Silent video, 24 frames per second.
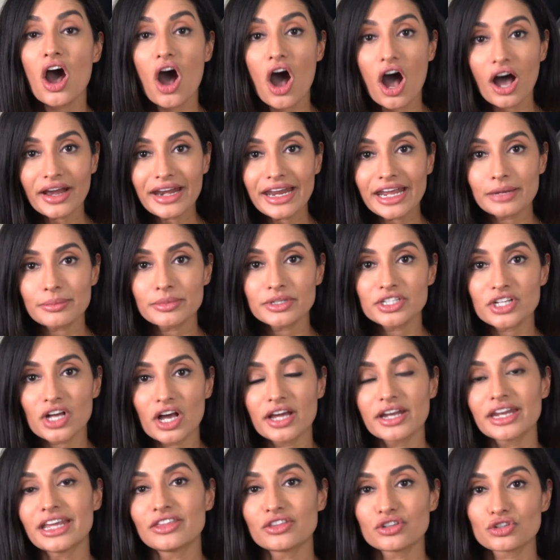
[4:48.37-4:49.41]
on
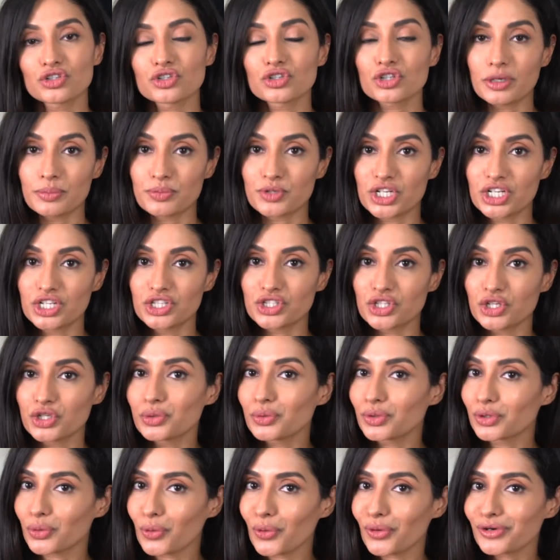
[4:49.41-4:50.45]
Amazon in the description so
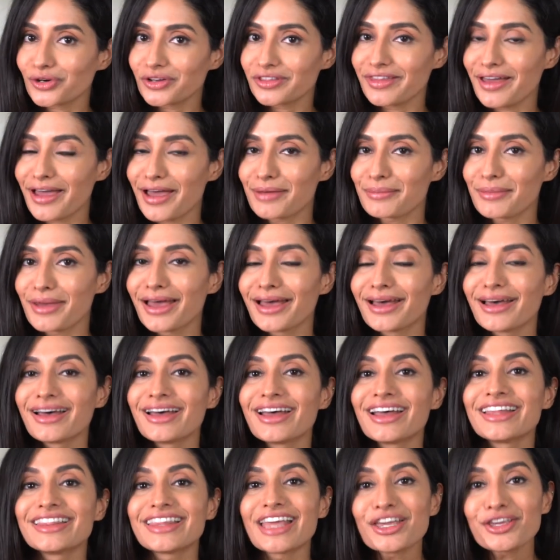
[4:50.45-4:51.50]
you can order them.
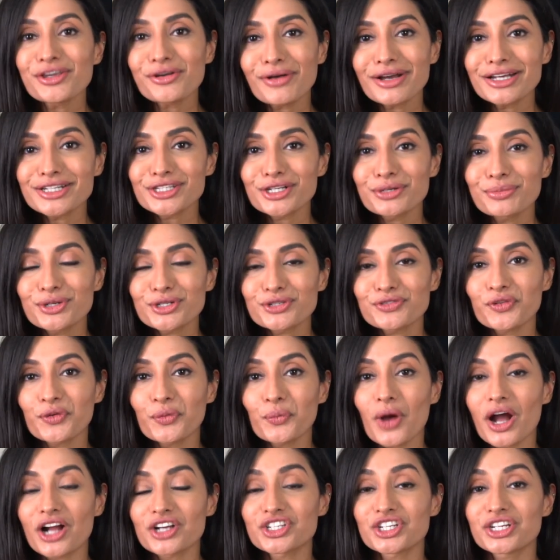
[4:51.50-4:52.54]
Thank you guys so much for
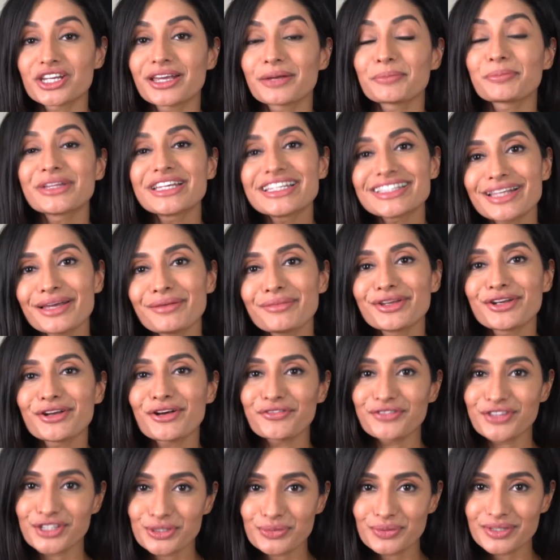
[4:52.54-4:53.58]
watching. Please let me
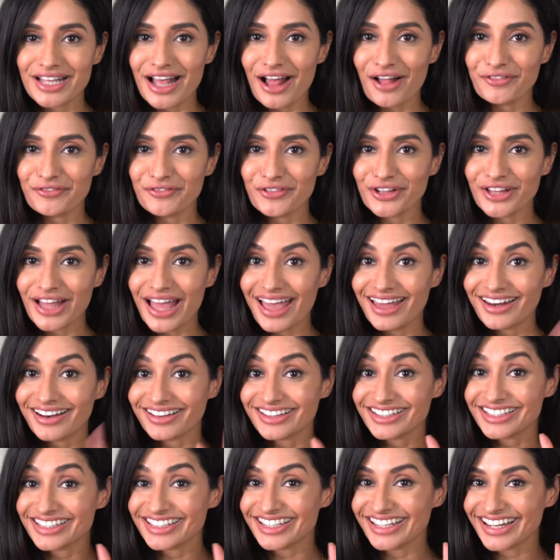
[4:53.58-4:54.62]
know if this was helpful and
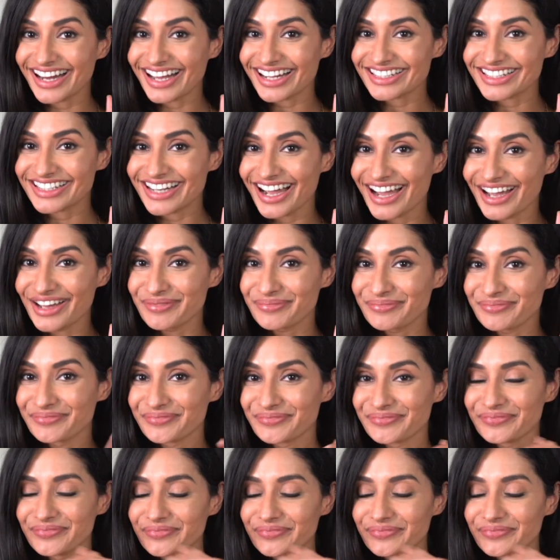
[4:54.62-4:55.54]
I'll see you next time.